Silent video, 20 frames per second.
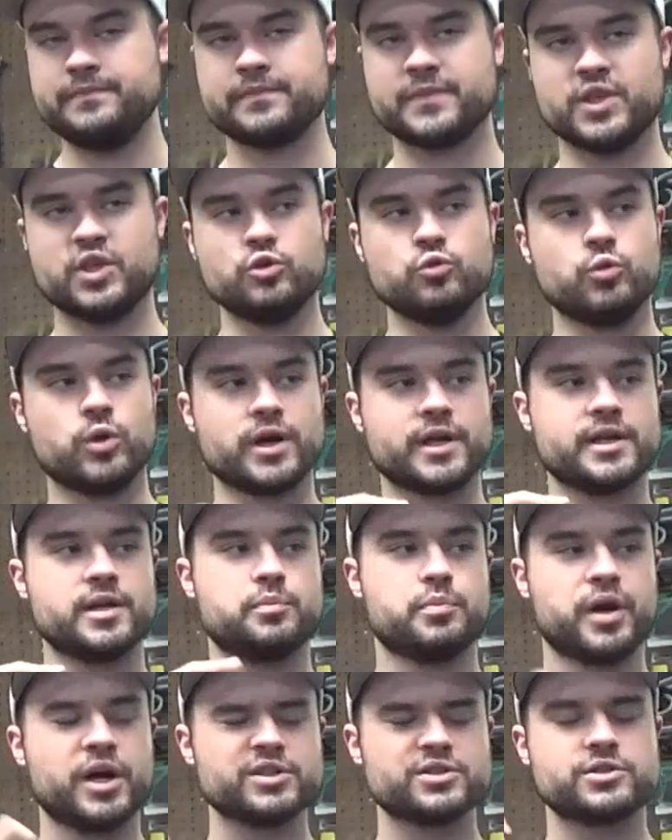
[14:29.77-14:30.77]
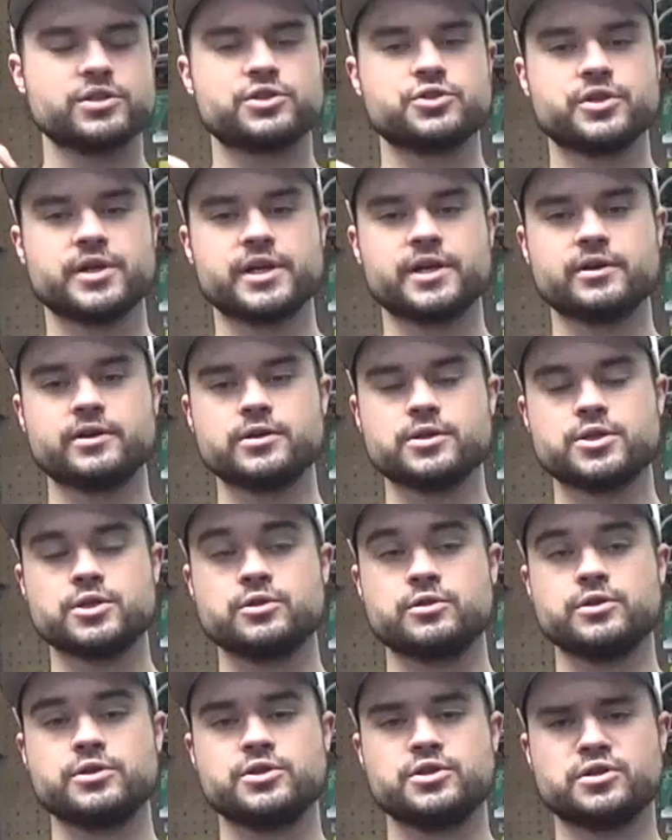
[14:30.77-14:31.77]
you wanting to punch the trigger as
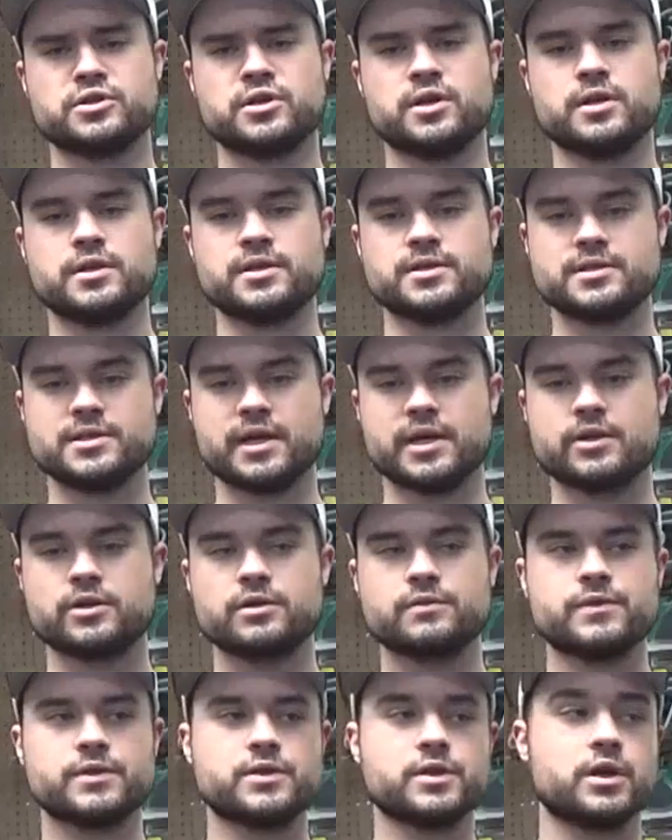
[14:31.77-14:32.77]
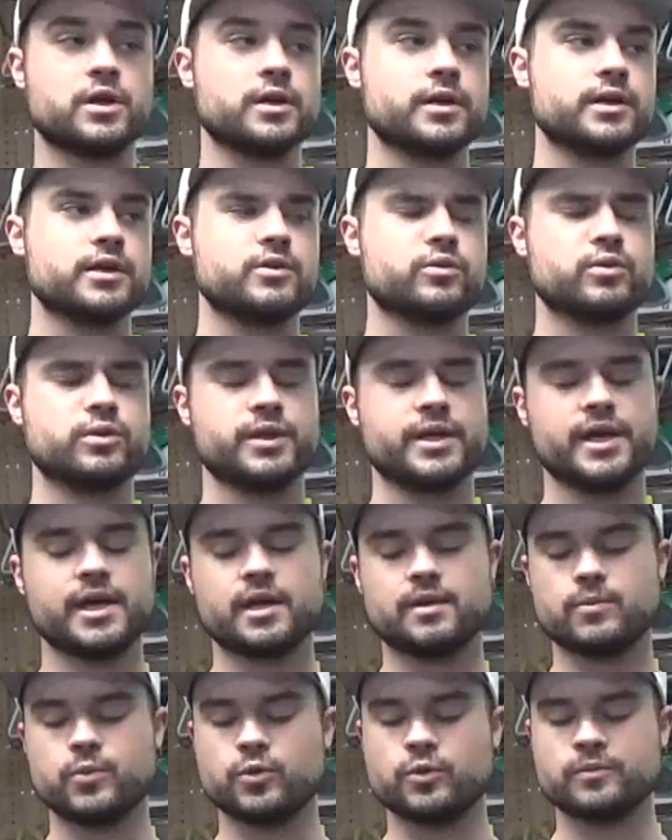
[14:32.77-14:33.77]
soon as you're on the center of the target or the
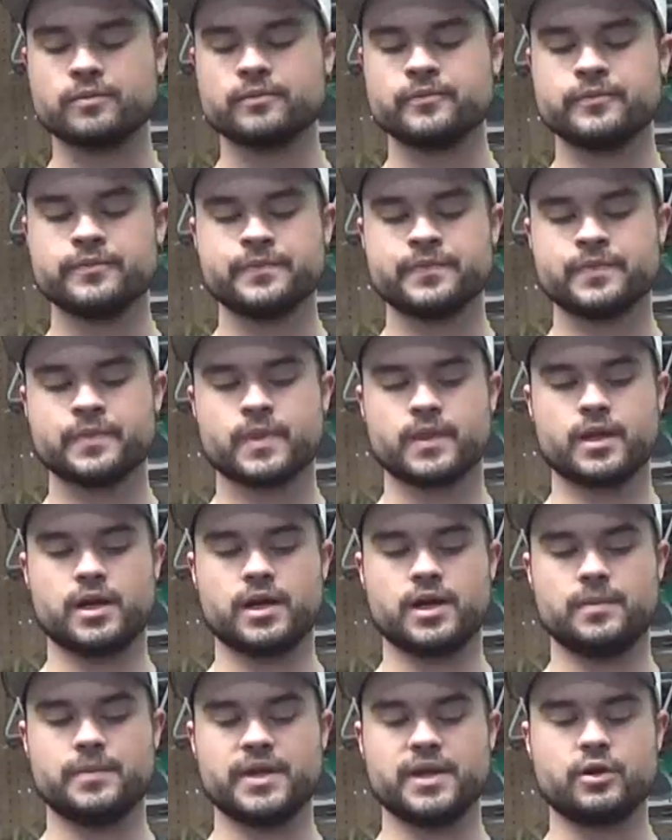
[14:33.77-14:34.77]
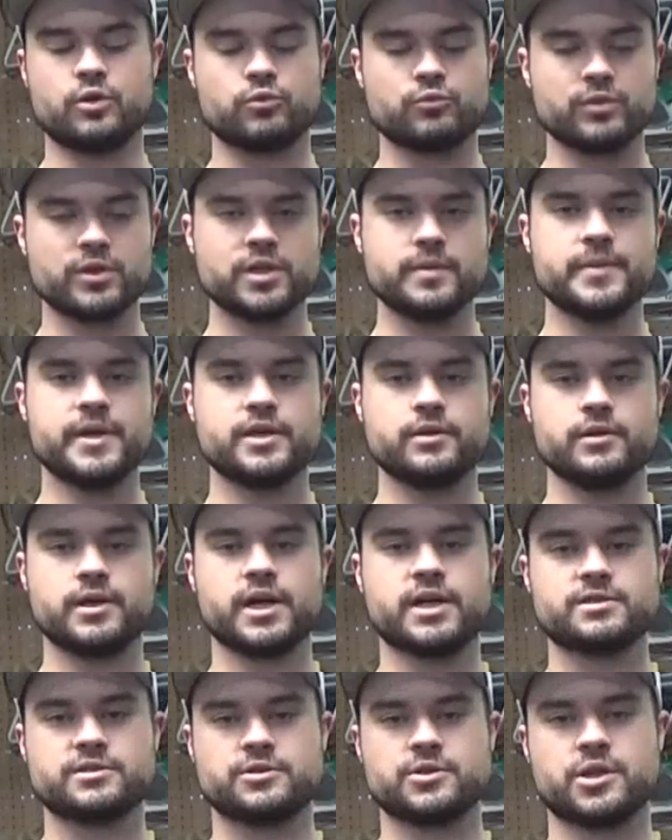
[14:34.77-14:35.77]
animal. It'll really make you
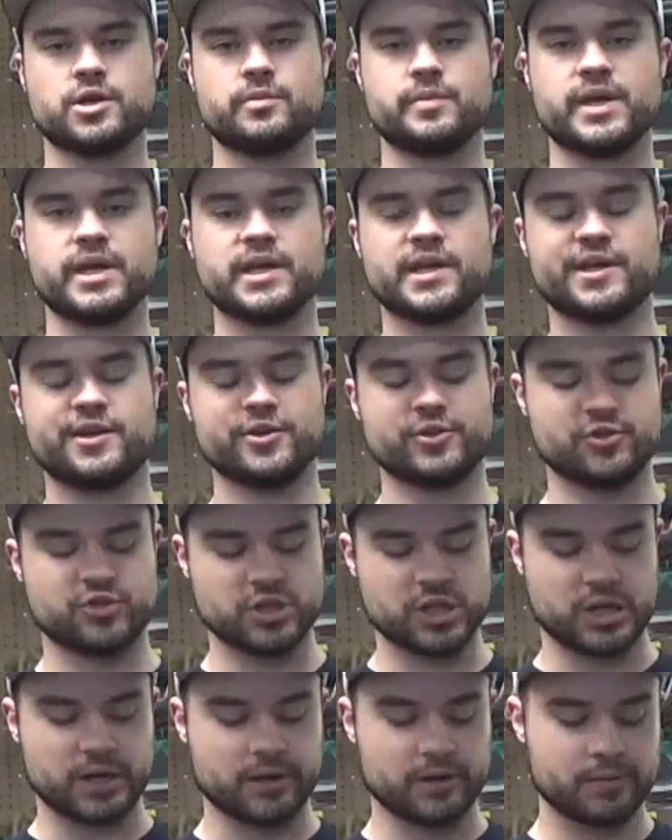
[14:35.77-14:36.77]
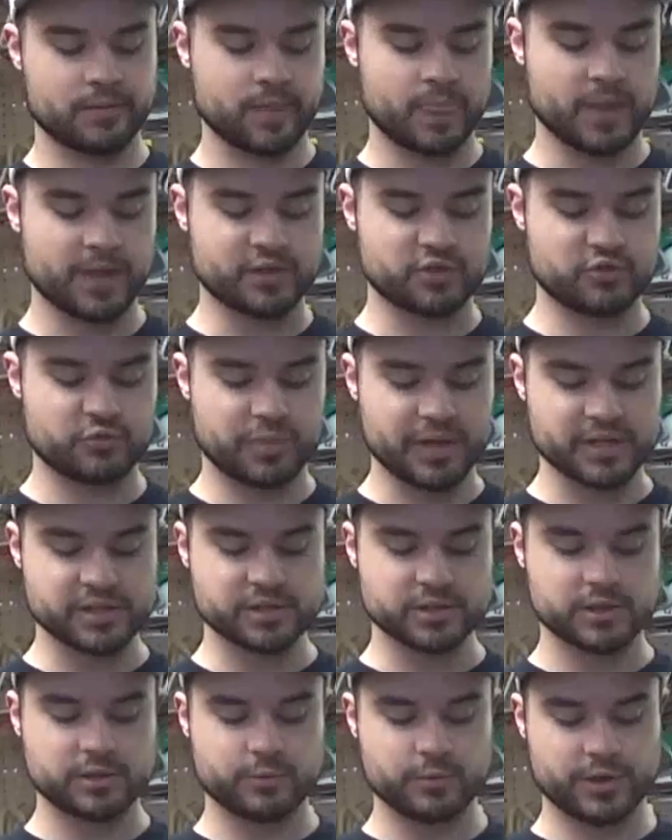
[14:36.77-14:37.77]
concentrate on making a good shot,
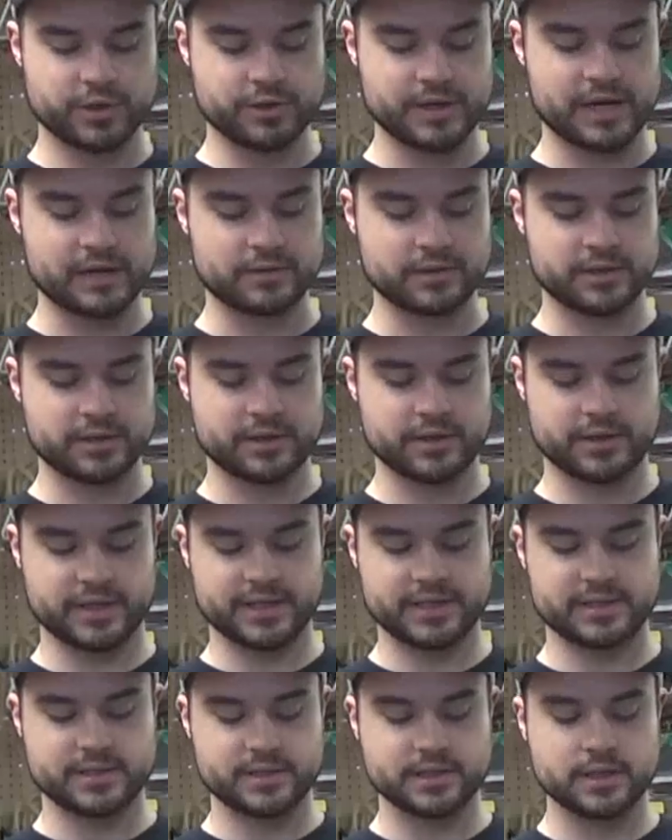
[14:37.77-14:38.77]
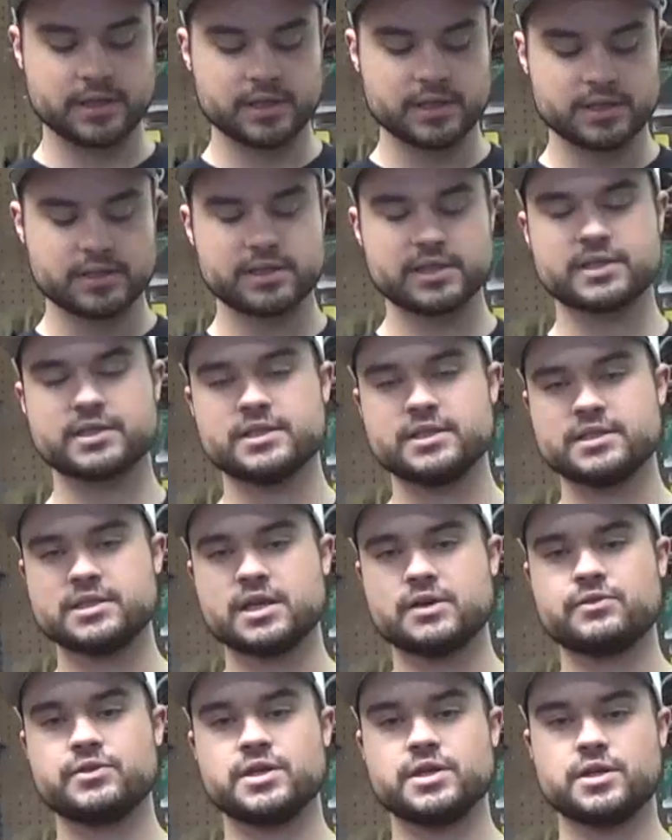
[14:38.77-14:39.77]
especially when you're out there at like 60,
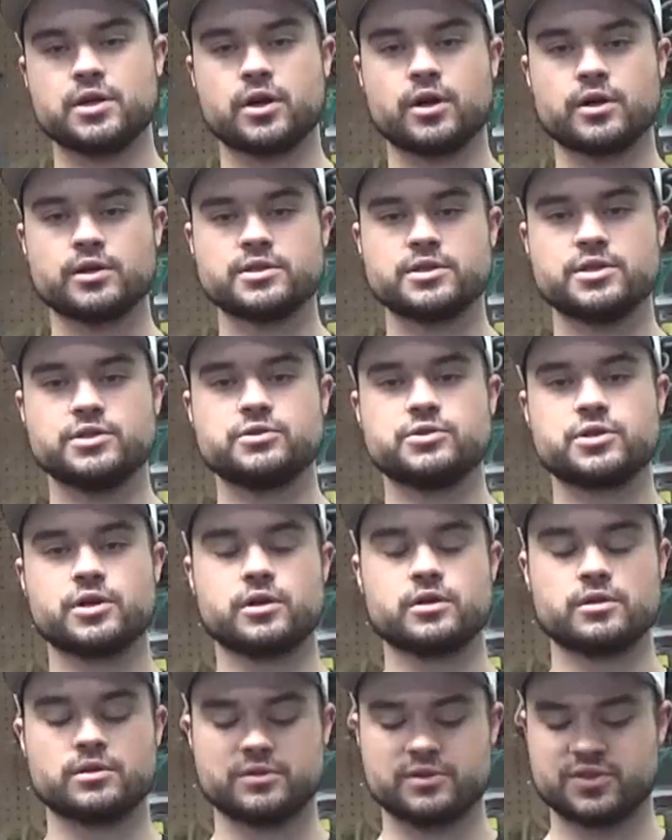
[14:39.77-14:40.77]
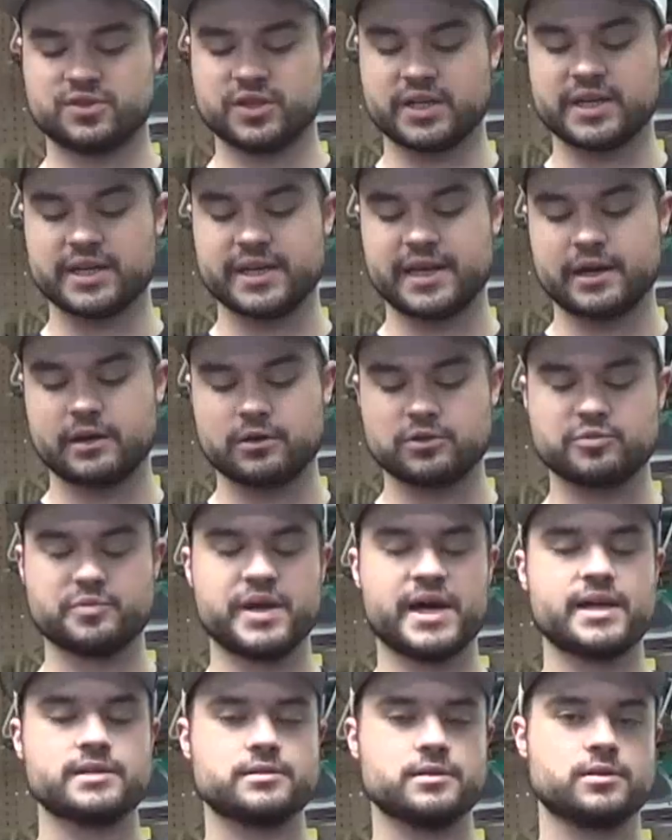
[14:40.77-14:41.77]
70 yards and you start slinging arrows
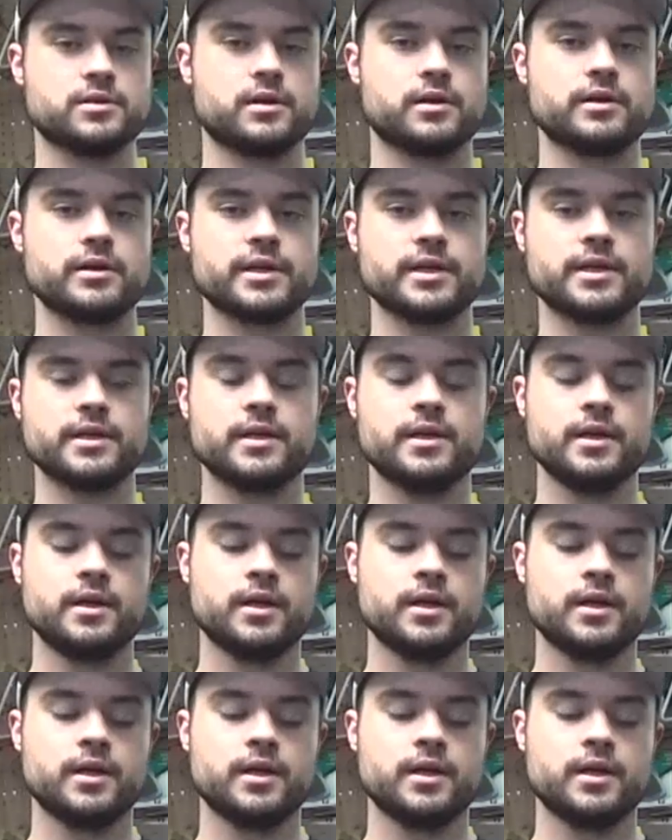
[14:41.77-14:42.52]
past the target.